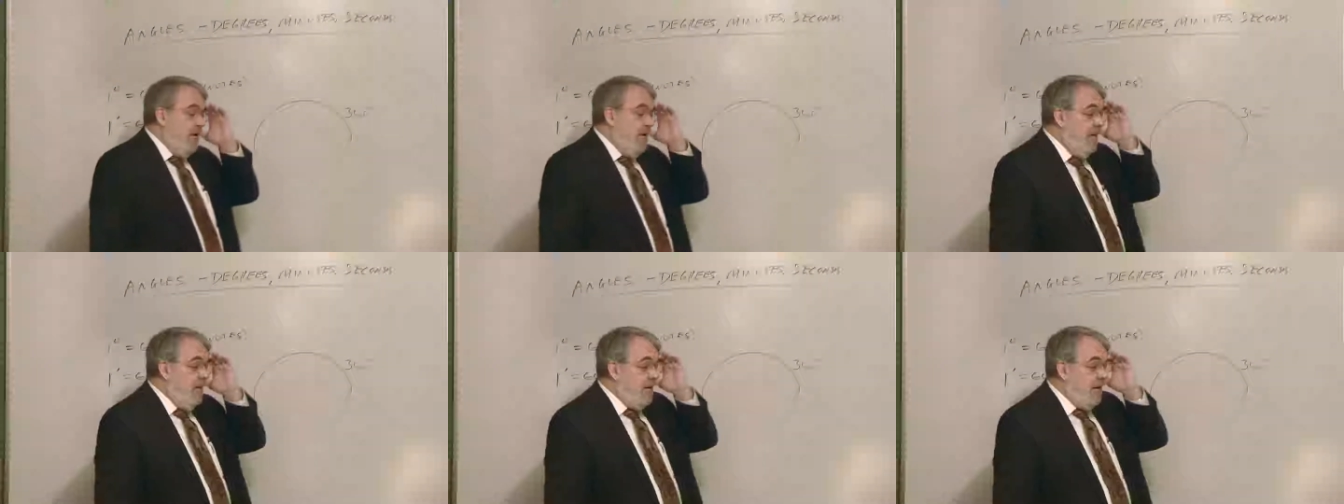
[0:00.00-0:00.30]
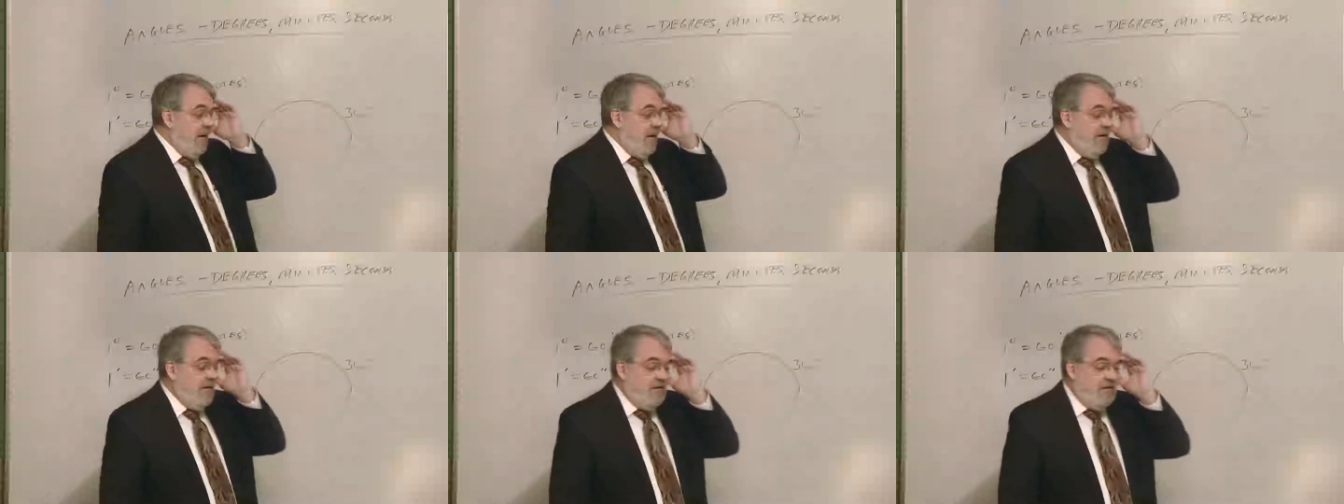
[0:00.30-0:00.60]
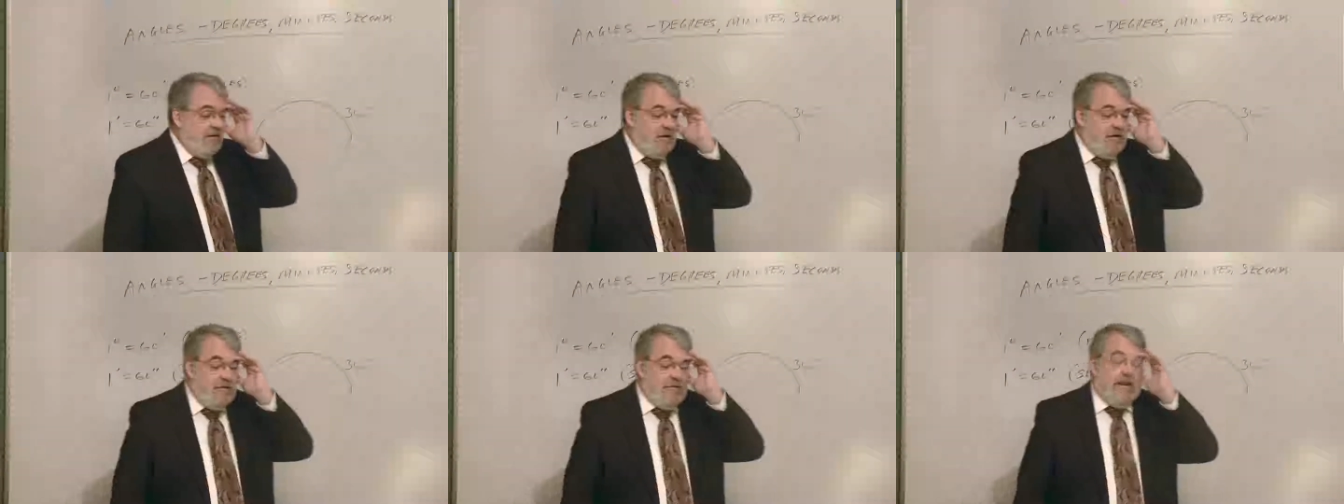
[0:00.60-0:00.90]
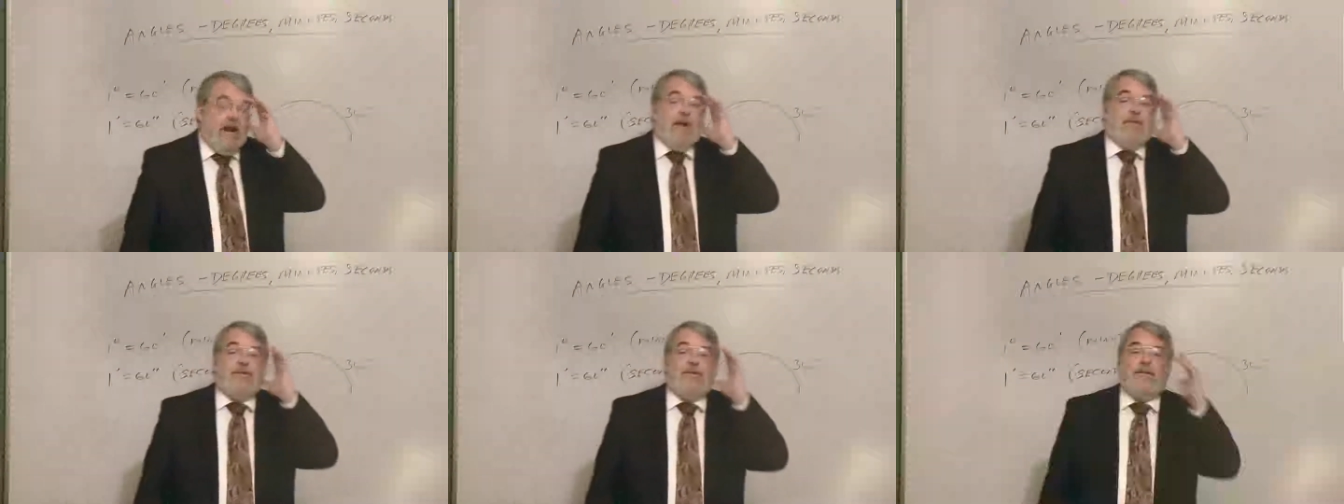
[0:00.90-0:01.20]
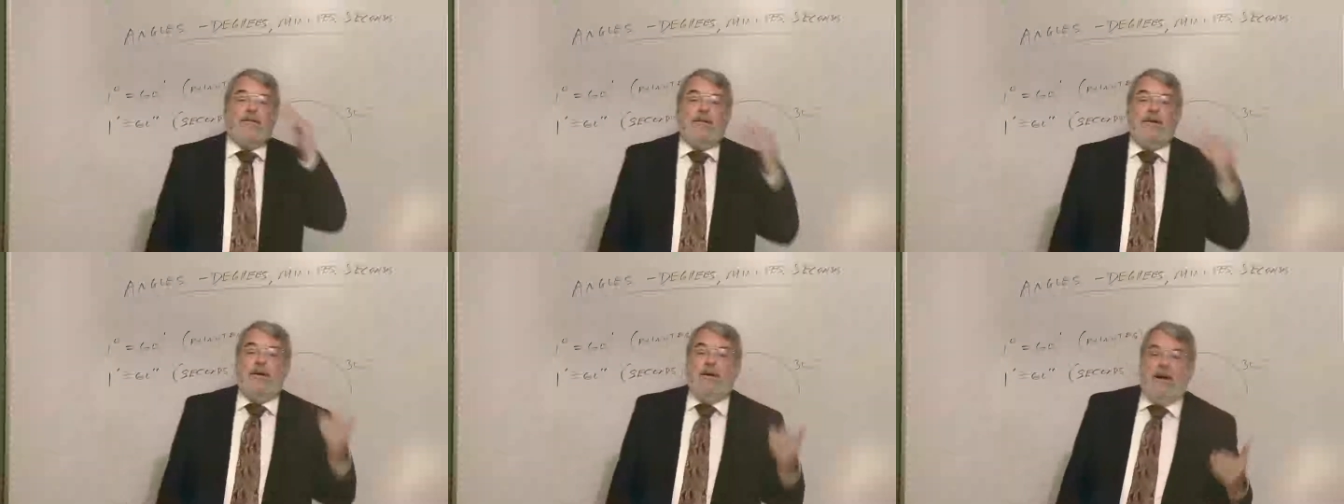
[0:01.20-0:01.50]
Okay, so
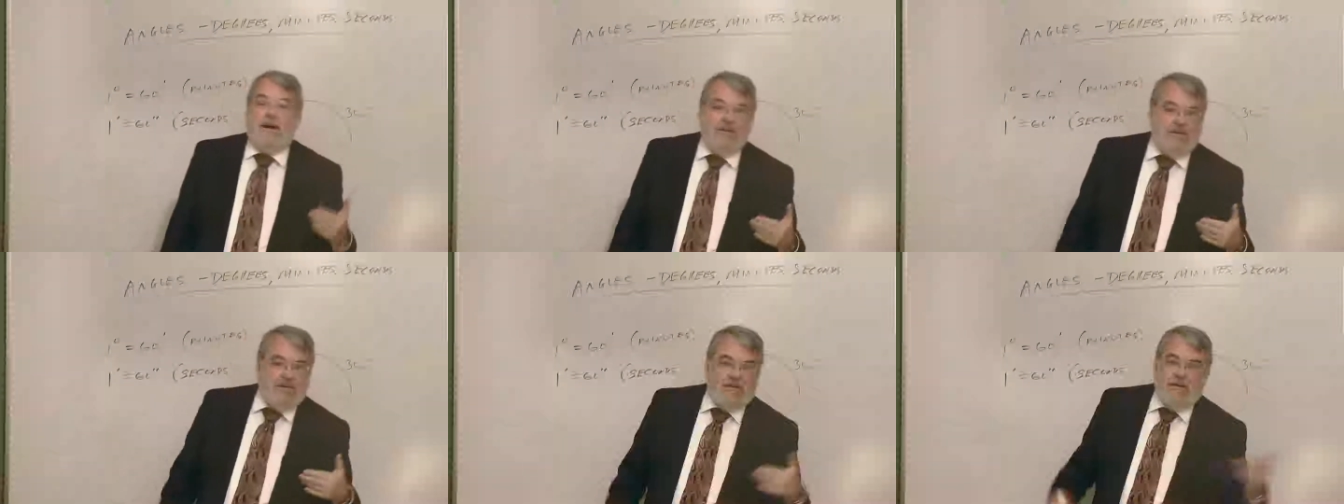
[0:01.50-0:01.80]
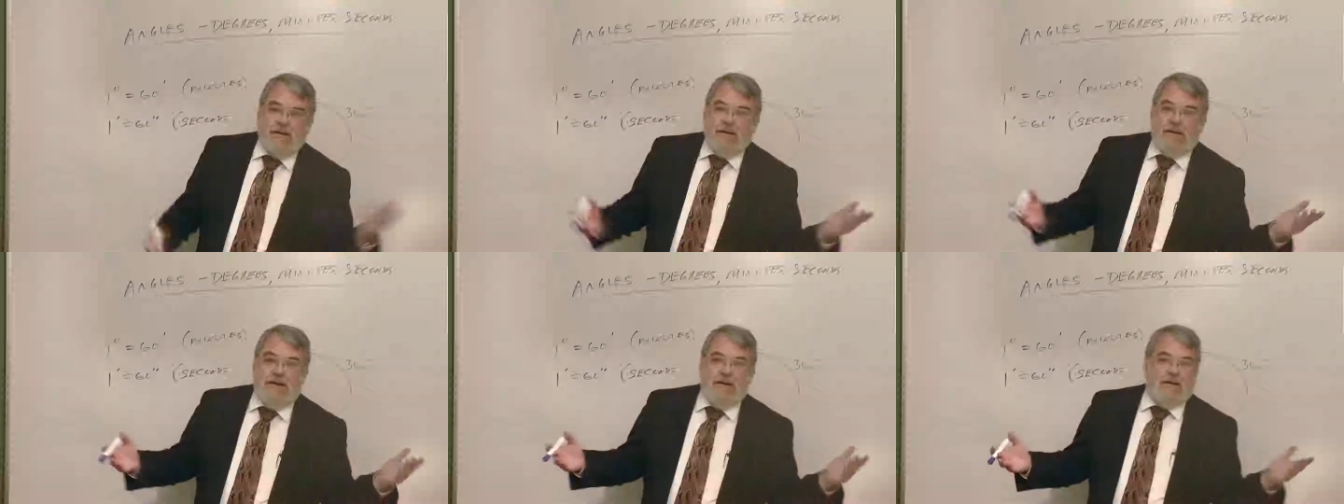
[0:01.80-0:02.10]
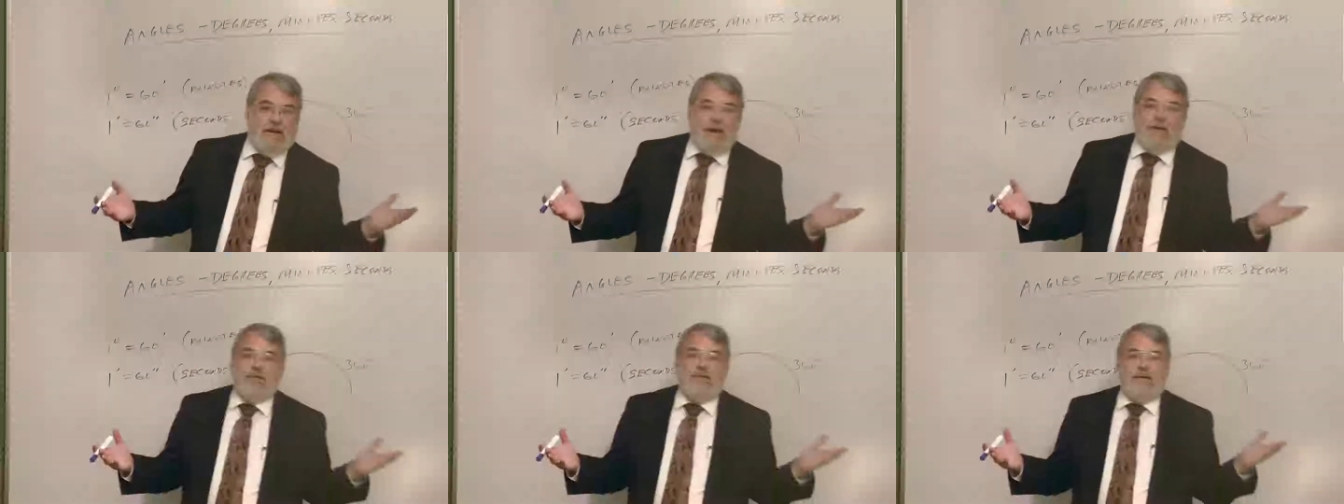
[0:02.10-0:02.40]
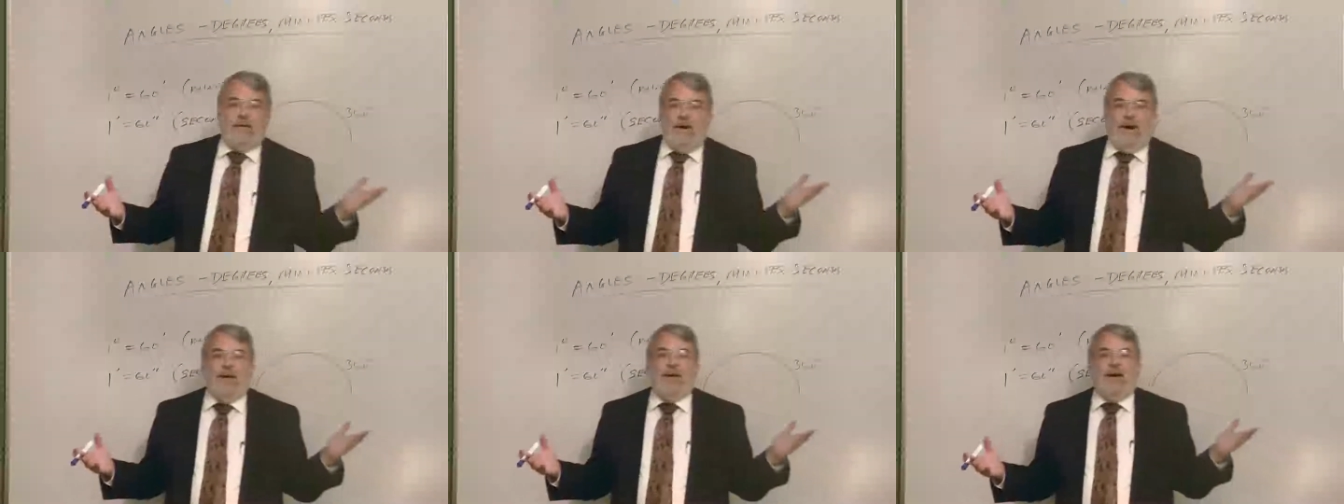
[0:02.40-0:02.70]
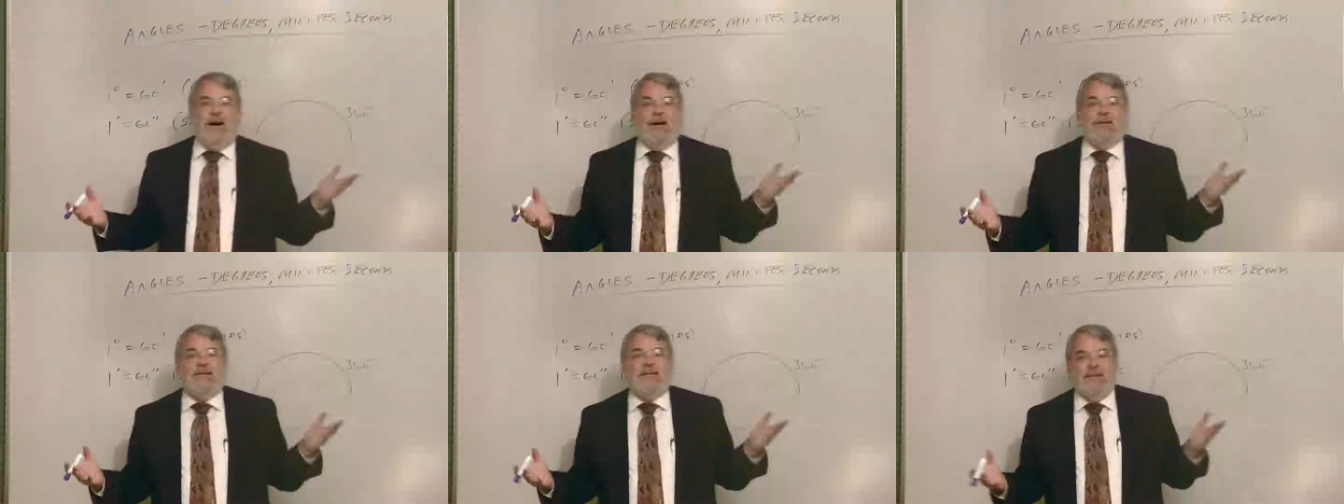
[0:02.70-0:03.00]
naturally I sent it in, naturally I
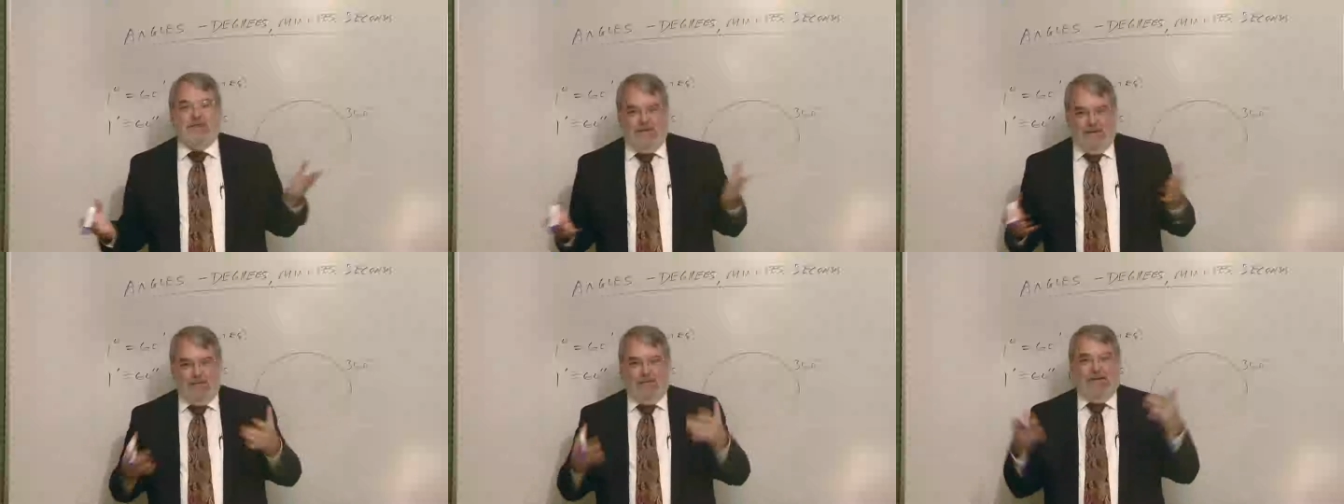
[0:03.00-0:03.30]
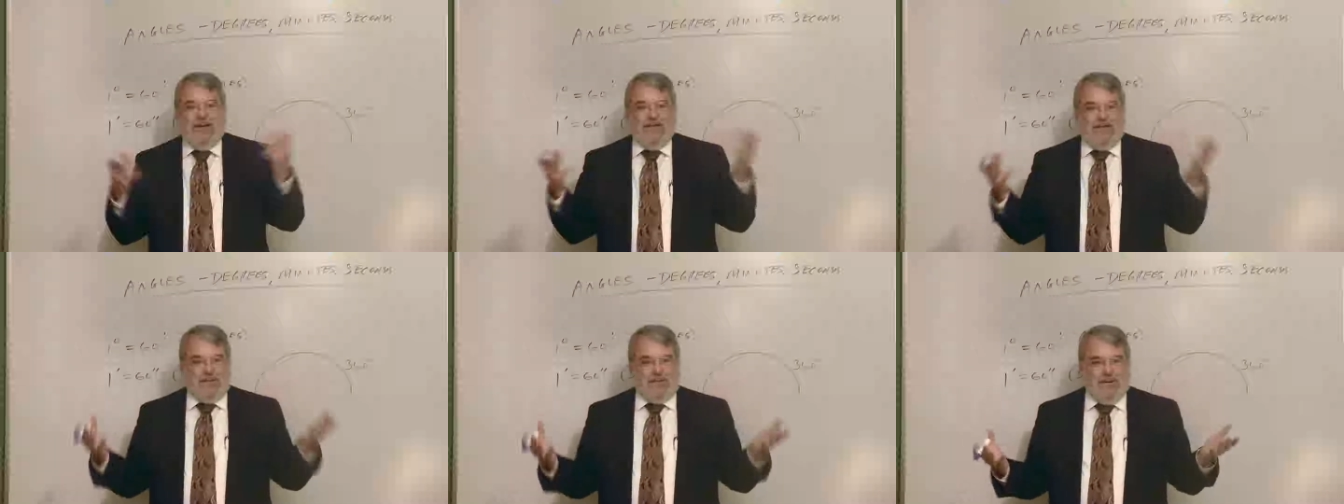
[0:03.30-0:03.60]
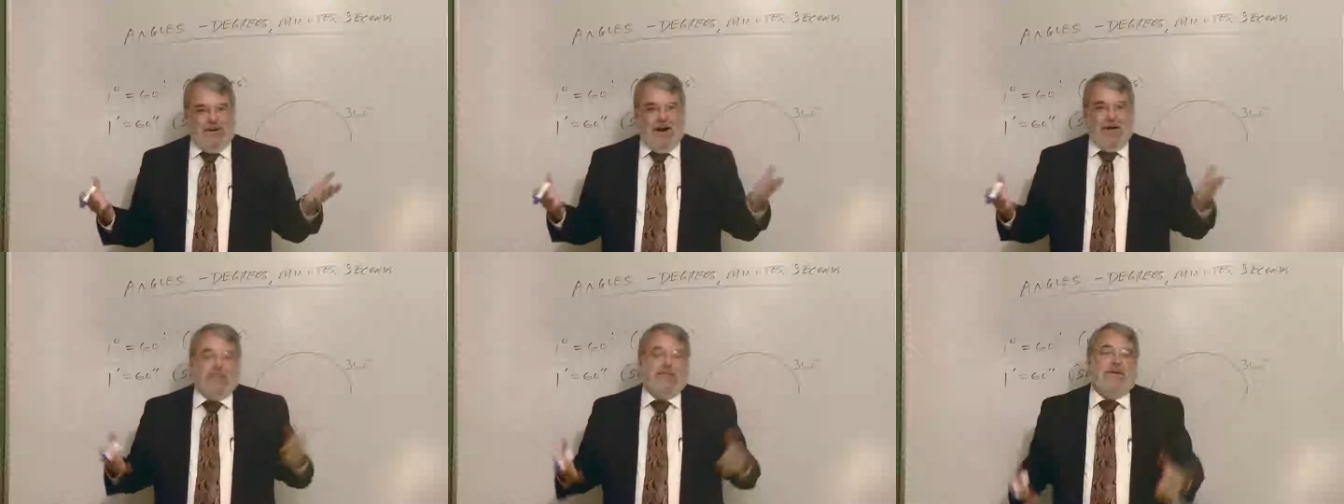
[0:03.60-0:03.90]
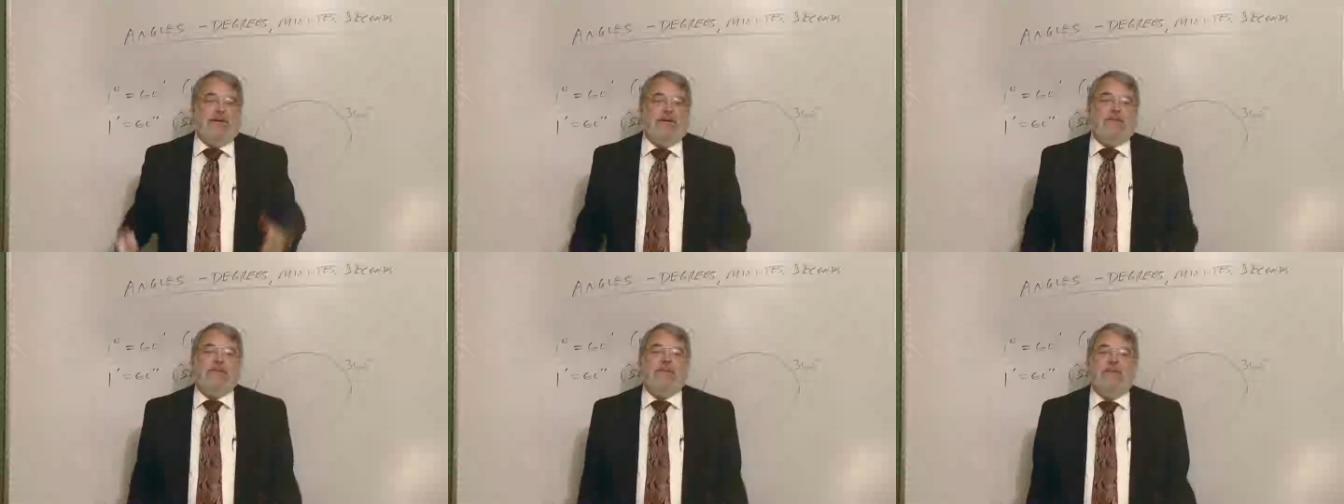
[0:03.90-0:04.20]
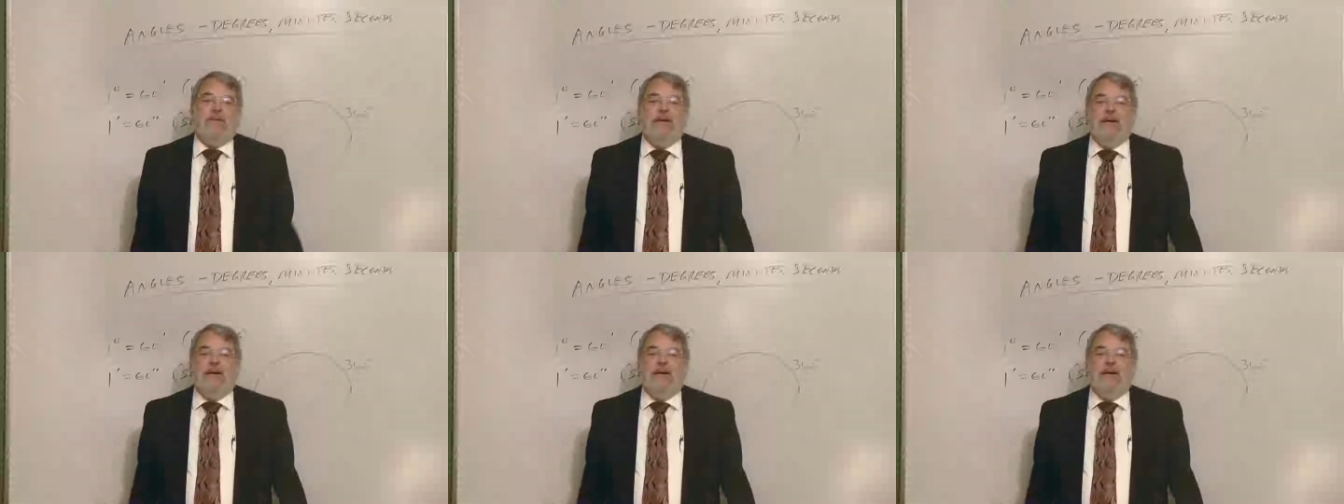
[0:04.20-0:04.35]
got the piece of property.